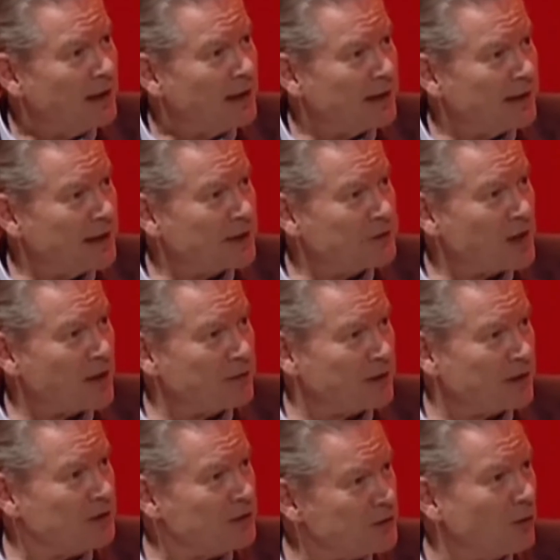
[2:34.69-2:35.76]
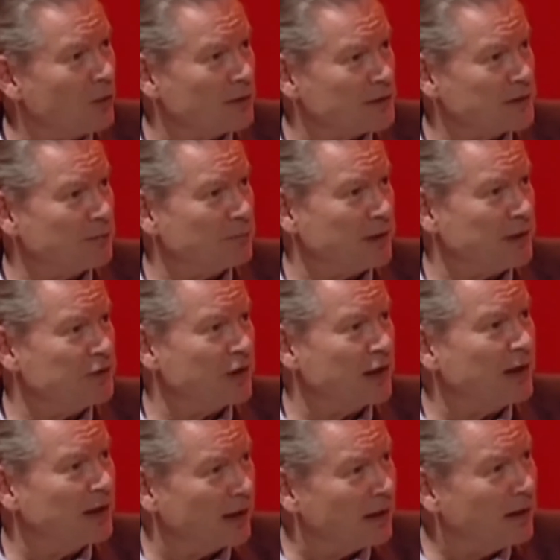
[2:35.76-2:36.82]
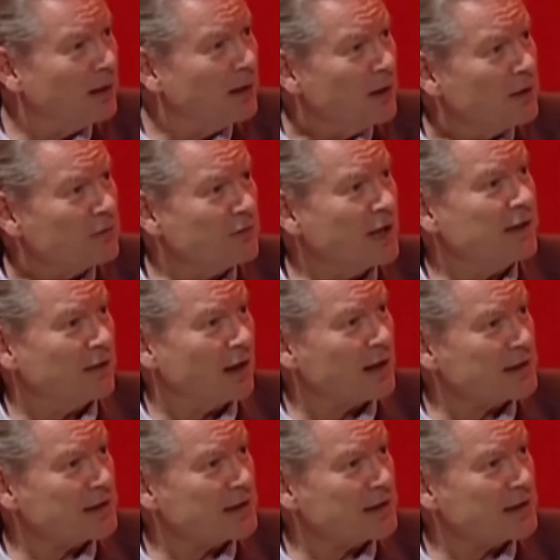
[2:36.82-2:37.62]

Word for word: and air traffic controllers have been drinking, radar